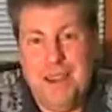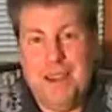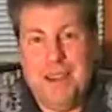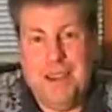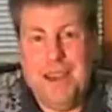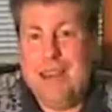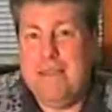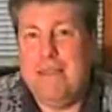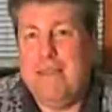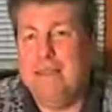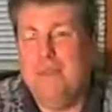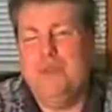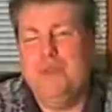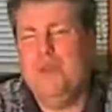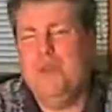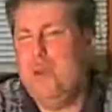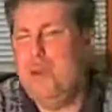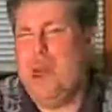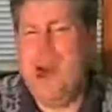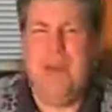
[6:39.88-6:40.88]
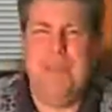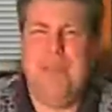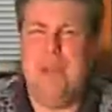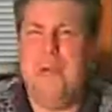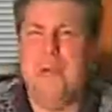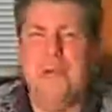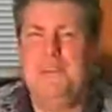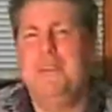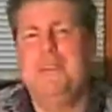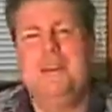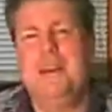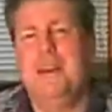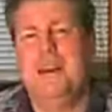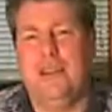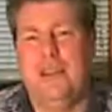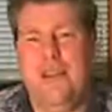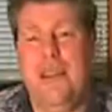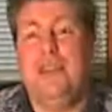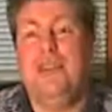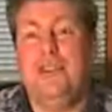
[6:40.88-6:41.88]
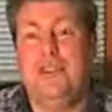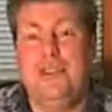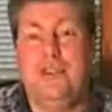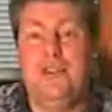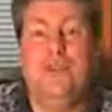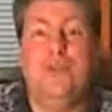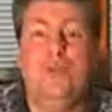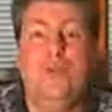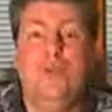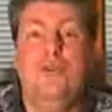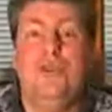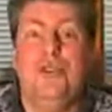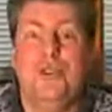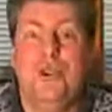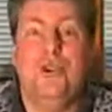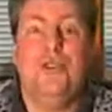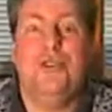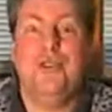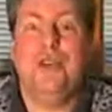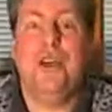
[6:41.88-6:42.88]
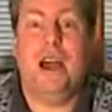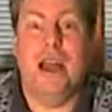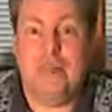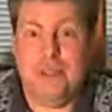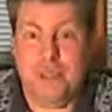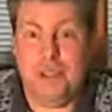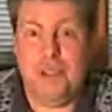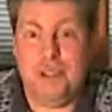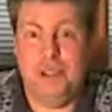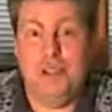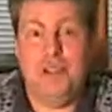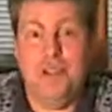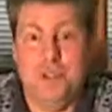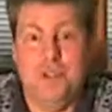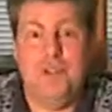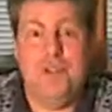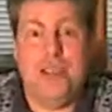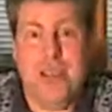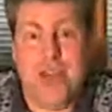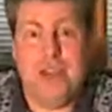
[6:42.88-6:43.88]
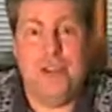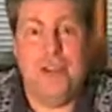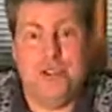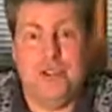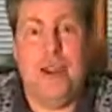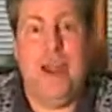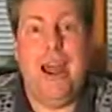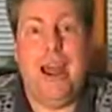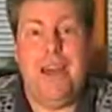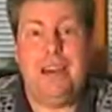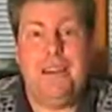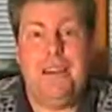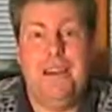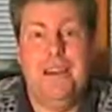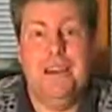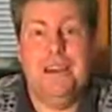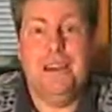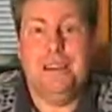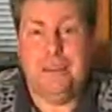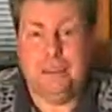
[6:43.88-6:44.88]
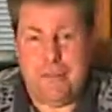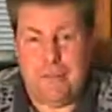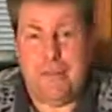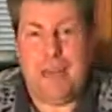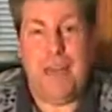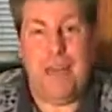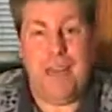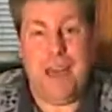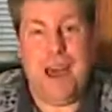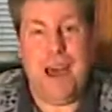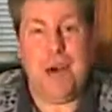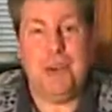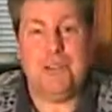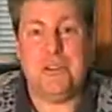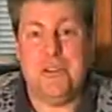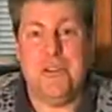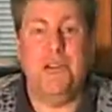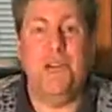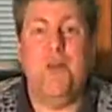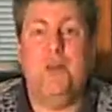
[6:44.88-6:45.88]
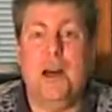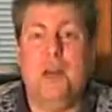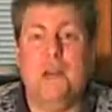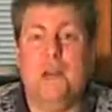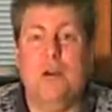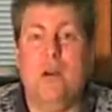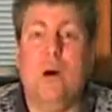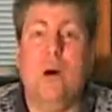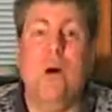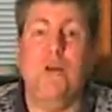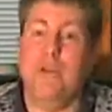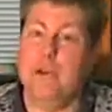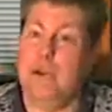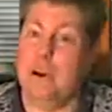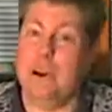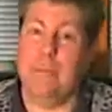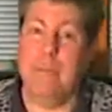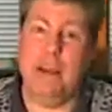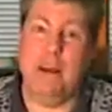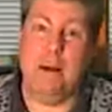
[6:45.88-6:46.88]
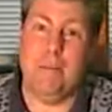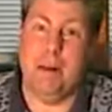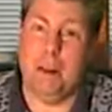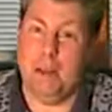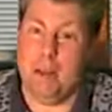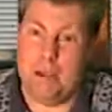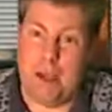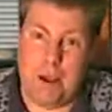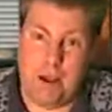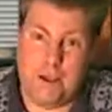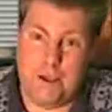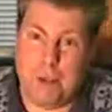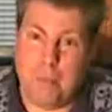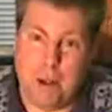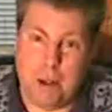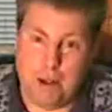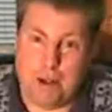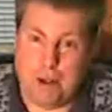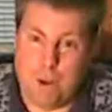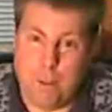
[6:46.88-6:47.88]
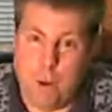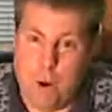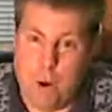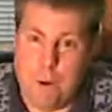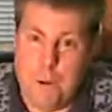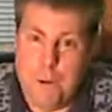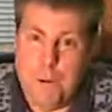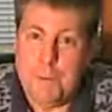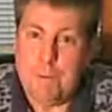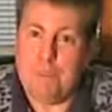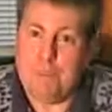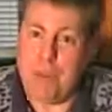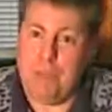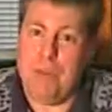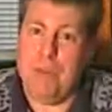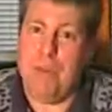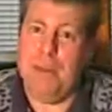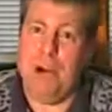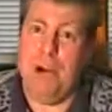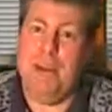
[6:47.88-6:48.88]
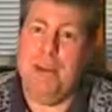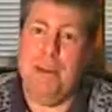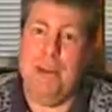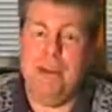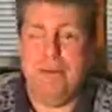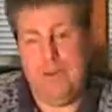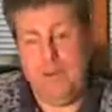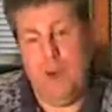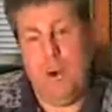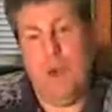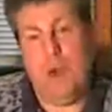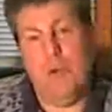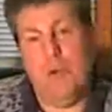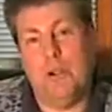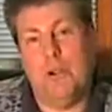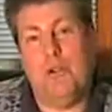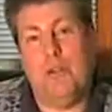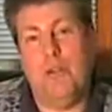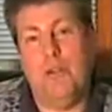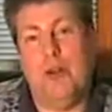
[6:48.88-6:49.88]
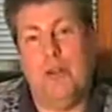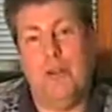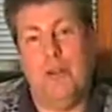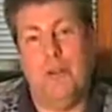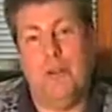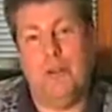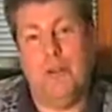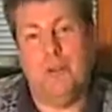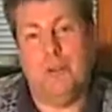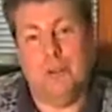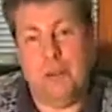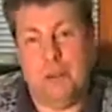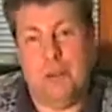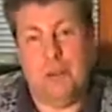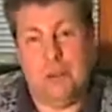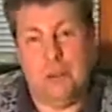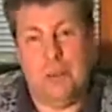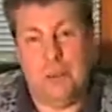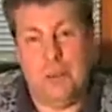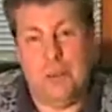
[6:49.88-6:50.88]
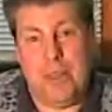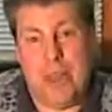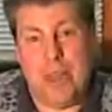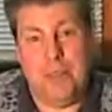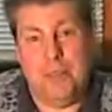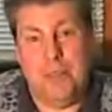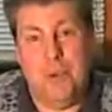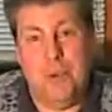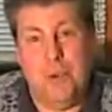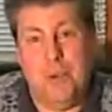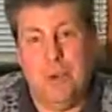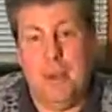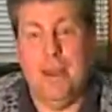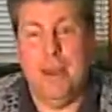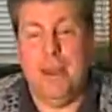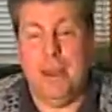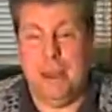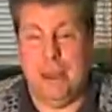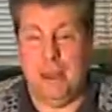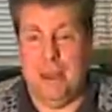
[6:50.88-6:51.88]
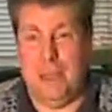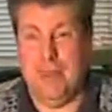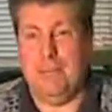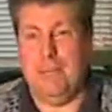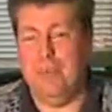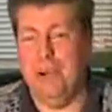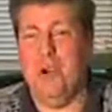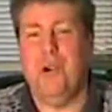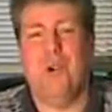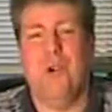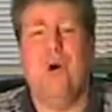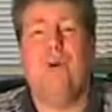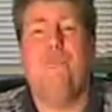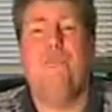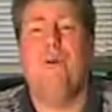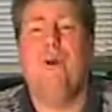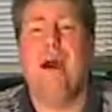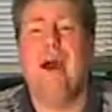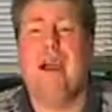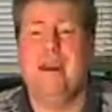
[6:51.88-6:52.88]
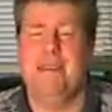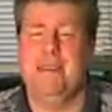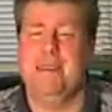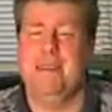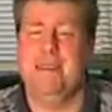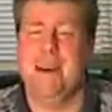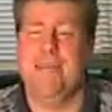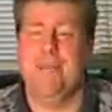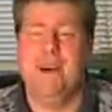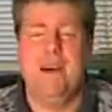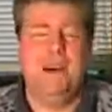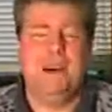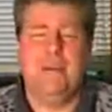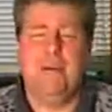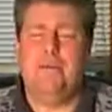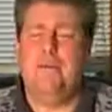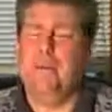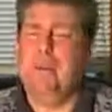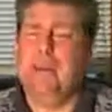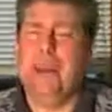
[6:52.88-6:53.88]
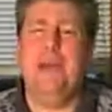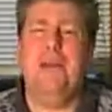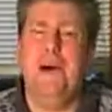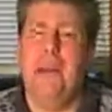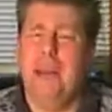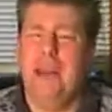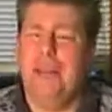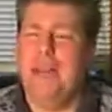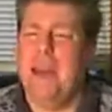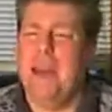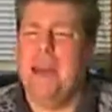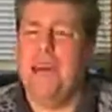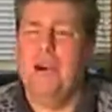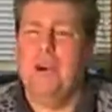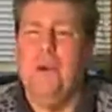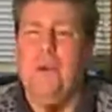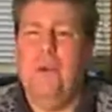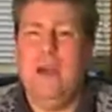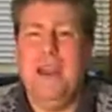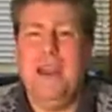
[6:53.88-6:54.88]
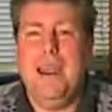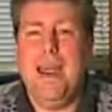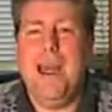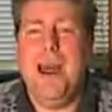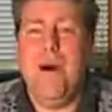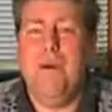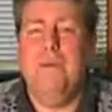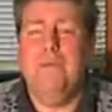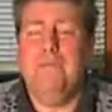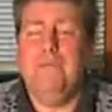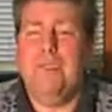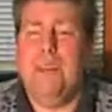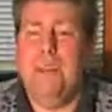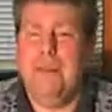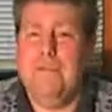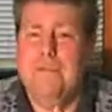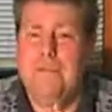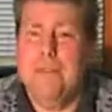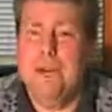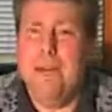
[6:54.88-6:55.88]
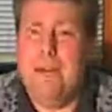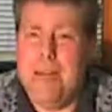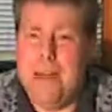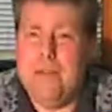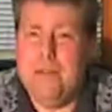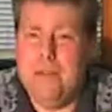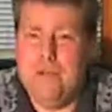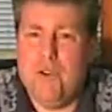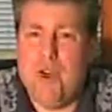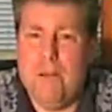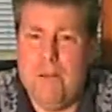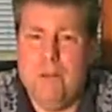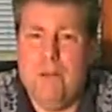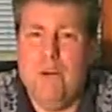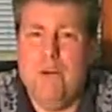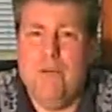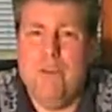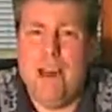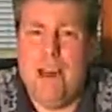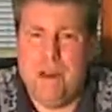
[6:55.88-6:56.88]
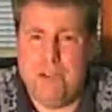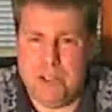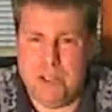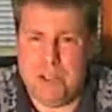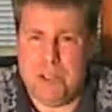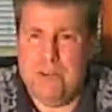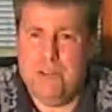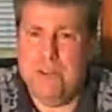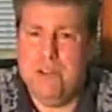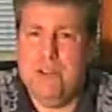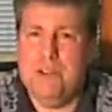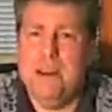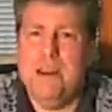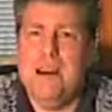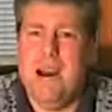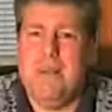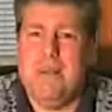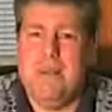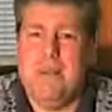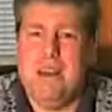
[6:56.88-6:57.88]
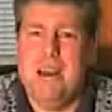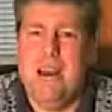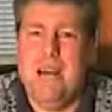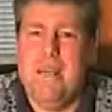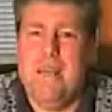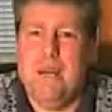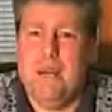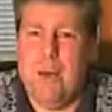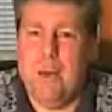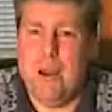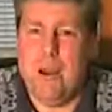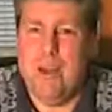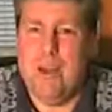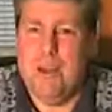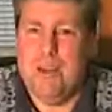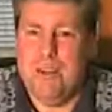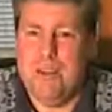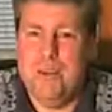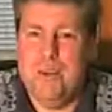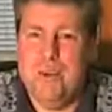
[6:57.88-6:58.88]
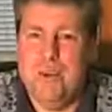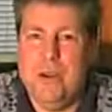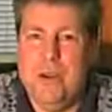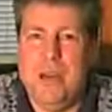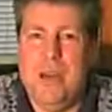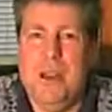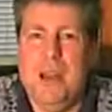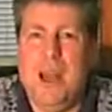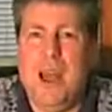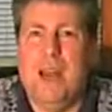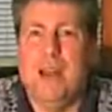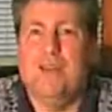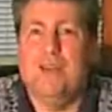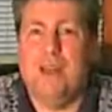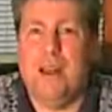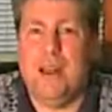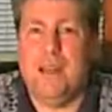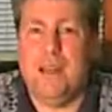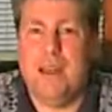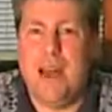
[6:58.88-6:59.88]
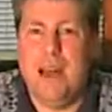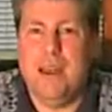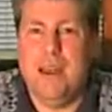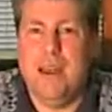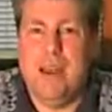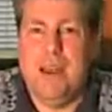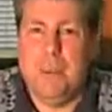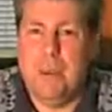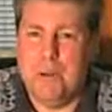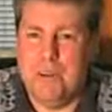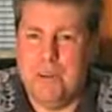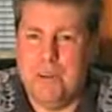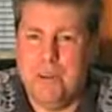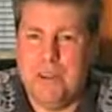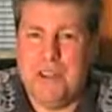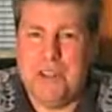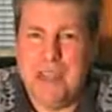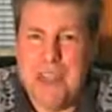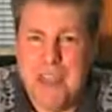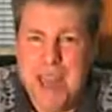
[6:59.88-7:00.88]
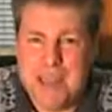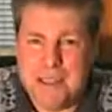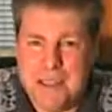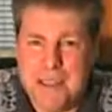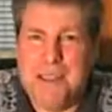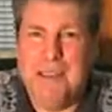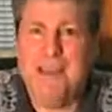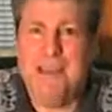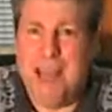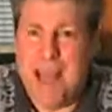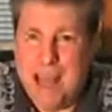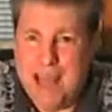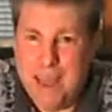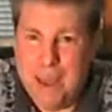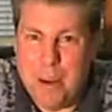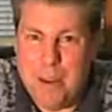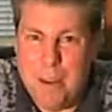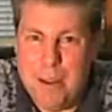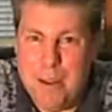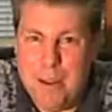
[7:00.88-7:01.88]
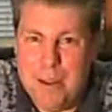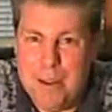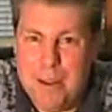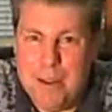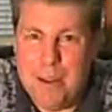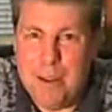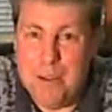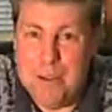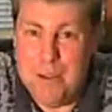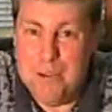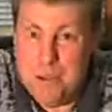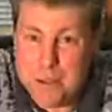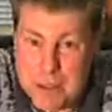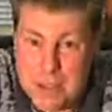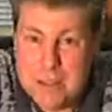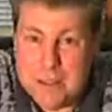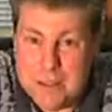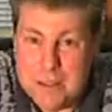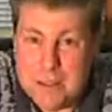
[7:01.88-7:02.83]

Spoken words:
even if you do nothing with the deal, they just use your site, they just use that address to fund the house, they do it on their own, you're going to make about $1,000 or more. And thirdly, if you want to recruit other people, you can do that too and earn overrides and stuff. But forget all of that. Right now, if you're having trouble moving houses, if you see houses everywhere that you can get a contract on, but you just can't sell them, you need